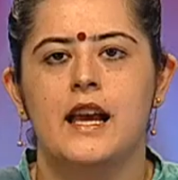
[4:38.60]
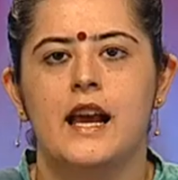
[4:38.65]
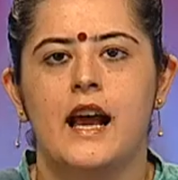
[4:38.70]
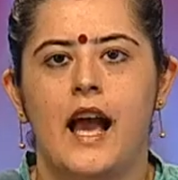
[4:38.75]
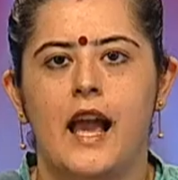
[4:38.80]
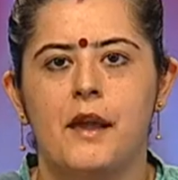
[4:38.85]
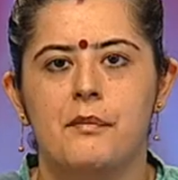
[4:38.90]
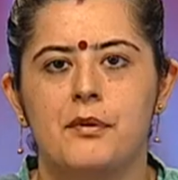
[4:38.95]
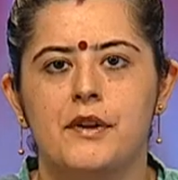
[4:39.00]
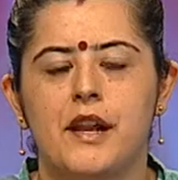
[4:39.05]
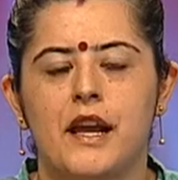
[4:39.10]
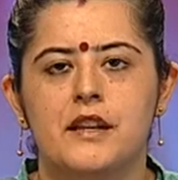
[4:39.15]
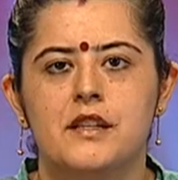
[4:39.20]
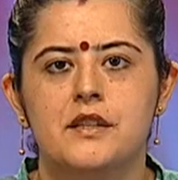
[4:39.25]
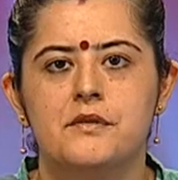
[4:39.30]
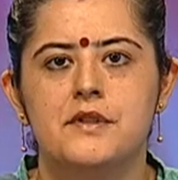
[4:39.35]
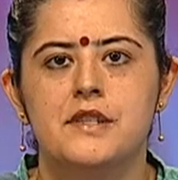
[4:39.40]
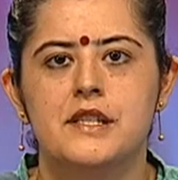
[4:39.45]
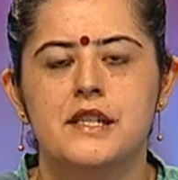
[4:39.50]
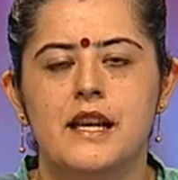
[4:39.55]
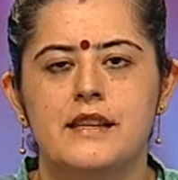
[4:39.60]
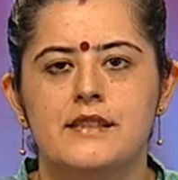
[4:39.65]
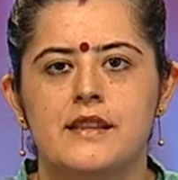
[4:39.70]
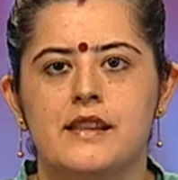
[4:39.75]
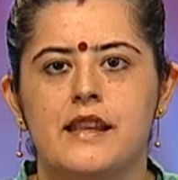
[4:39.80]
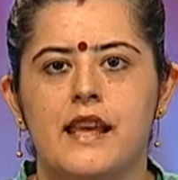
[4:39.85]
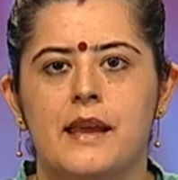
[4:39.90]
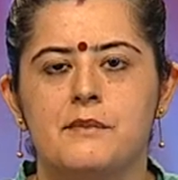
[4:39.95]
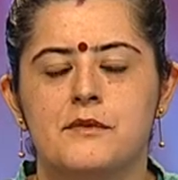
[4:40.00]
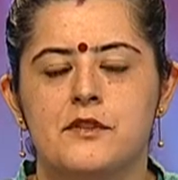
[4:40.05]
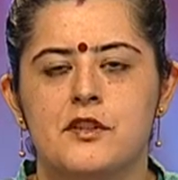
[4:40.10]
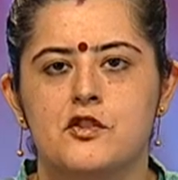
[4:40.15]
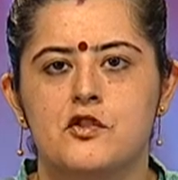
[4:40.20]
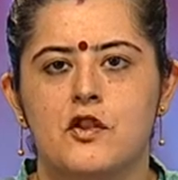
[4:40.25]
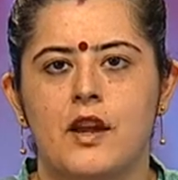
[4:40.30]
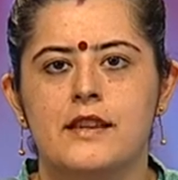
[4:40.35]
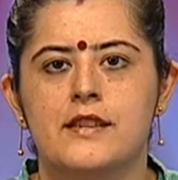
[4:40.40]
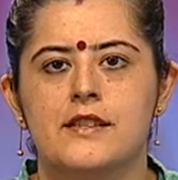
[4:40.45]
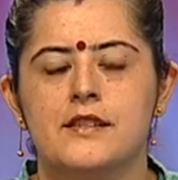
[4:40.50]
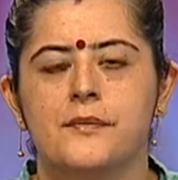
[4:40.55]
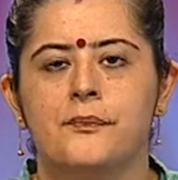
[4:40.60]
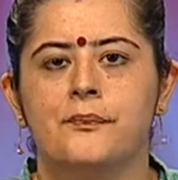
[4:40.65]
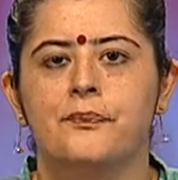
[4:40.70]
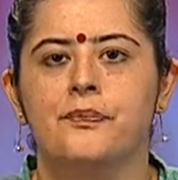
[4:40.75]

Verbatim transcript: Hyperactivity, as the name suggests,